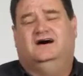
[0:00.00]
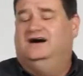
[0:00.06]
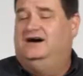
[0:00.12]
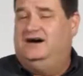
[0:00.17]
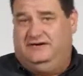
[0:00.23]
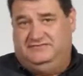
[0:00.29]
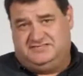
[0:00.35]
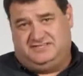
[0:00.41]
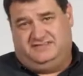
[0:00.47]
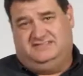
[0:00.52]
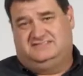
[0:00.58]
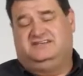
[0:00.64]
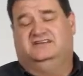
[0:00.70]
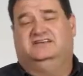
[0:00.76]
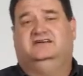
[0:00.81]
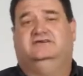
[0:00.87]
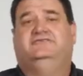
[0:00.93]
Obviously,
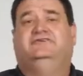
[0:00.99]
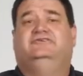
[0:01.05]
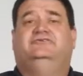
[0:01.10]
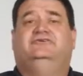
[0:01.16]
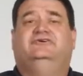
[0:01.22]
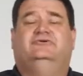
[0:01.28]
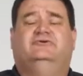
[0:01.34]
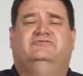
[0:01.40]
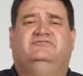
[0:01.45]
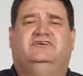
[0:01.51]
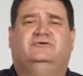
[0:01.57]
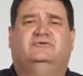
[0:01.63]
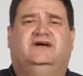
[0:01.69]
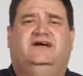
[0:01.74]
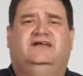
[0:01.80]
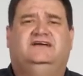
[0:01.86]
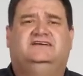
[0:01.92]
that's going to give you the U and
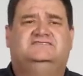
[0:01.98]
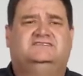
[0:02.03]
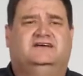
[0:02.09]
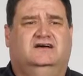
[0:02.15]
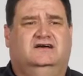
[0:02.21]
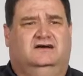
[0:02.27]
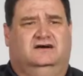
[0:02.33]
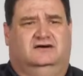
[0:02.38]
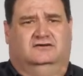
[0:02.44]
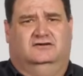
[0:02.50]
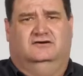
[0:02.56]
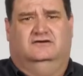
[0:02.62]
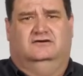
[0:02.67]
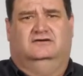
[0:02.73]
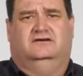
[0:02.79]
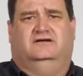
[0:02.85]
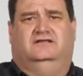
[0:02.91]
V ratings
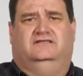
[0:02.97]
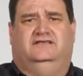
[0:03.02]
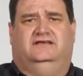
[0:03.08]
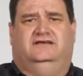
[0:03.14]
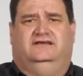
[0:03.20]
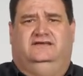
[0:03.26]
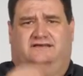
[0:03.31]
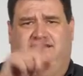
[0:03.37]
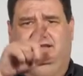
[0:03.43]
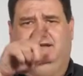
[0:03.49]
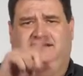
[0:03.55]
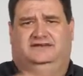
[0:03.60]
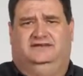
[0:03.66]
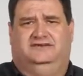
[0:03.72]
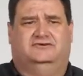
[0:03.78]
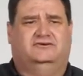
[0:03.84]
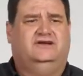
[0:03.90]
along the
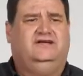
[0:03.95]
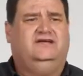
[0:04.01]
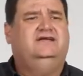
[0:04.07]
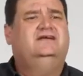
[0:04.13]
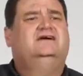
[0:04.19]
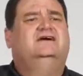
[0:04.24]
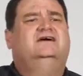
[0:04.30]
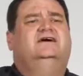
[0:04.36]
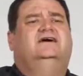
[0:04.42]
90 degree,